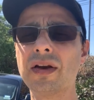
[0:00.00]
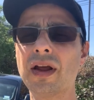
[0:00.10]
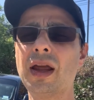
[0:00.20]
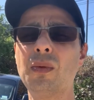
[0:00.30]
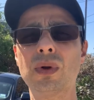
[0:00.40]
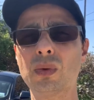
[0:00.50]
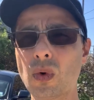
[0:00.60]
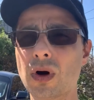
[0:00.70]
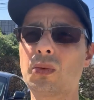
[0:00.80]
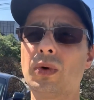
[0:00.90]
day we'll
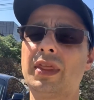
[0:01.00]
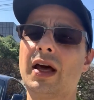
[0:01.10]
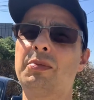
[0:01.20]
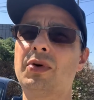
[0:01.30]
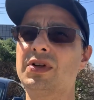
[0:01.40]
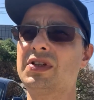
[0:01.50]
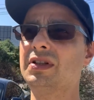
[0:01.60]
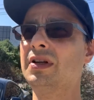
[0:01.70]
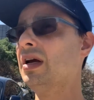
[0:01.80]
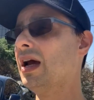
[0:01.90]
work with that person.
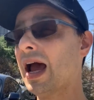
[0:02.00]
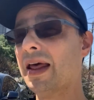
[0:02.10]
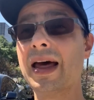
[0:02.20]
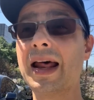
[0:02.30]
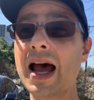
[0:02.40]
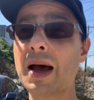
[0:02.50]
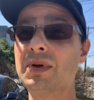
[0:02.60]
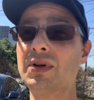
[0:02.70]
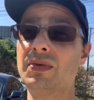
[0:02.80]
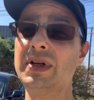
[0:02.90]
And that
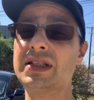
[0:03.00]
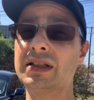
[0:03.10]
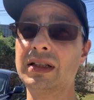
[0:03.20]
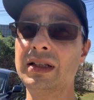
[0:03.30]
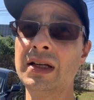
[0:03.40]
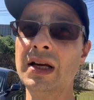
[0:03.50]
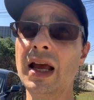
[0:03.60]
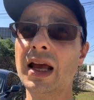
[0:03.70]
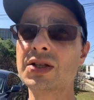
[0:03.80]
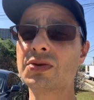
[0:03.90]
happened recently.
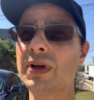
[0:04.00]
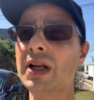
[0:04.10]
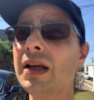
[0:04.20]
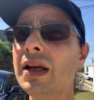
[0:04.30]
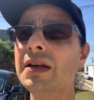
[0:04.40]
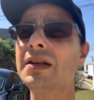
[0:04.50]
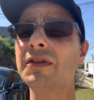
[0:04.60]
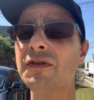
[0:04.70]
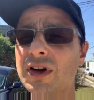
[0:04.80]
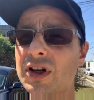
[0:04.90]
It's really
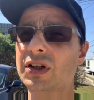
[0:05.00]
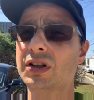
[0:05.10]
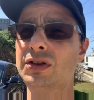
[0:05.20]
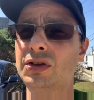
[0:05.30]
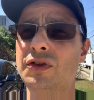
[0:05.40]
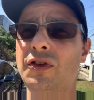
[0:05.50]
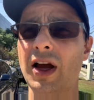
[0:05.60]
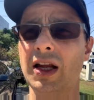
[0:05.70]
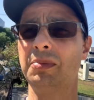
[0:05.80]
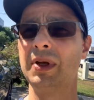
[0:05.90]
difficult to
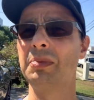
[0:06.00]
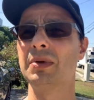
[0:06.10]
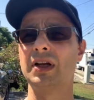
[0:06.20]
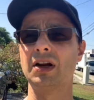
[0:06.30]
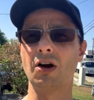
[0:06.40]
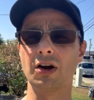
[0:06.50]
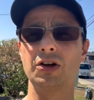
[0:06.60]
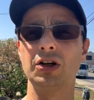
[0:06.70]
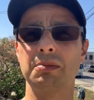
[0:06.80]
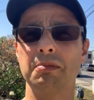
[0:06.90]
find people that are a
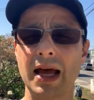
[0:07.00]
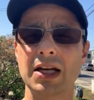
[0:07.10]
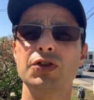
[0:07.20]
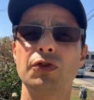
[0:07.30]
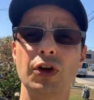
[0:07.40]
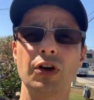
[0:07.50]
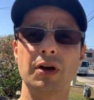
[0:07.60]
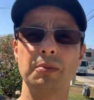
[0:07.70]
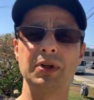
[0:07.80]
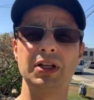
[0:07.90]
good match for your
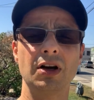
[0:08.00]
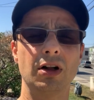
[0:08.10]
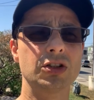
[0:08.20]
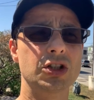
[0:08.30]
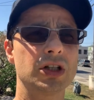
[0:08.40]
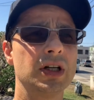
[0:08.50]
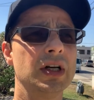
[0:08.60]
company culture,